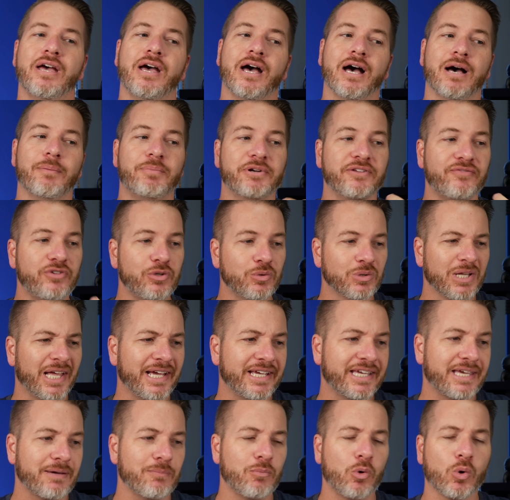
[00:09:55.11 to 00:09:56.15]
uh, but if you
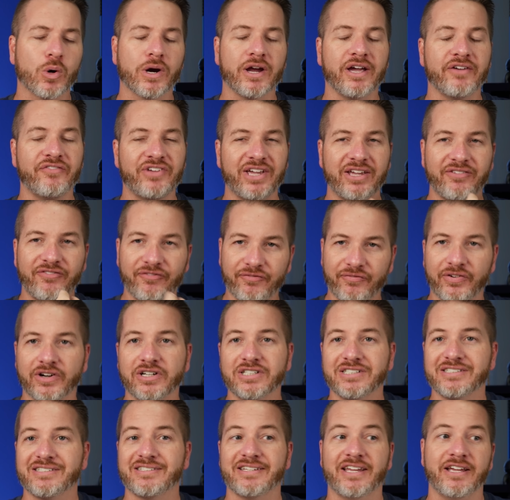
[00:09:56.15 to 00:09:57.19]
like more of a
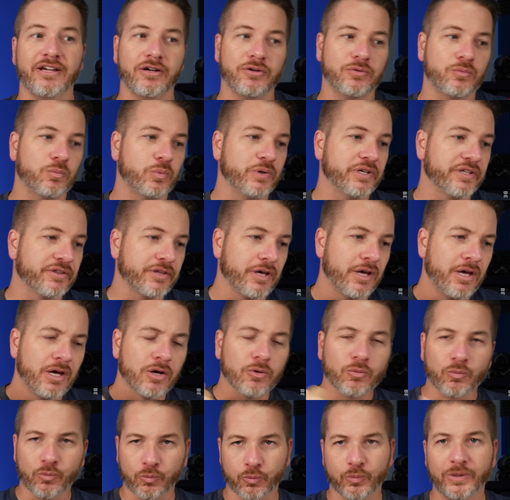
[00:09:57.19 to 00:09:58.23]
fun sound with
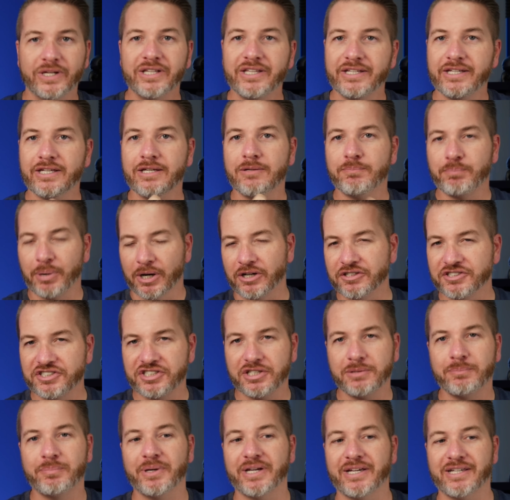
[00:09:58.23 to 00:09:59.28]
really
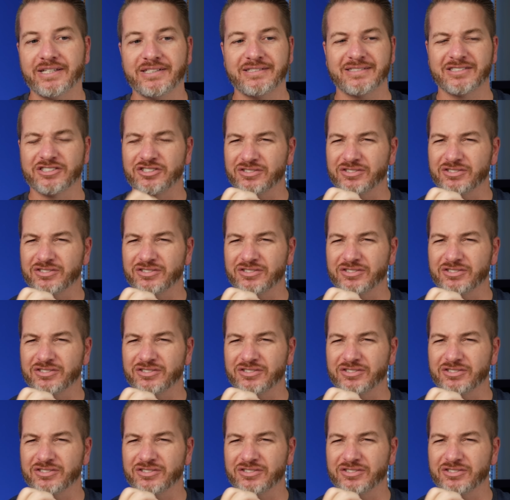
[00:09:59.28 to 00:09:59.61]
punchy bass,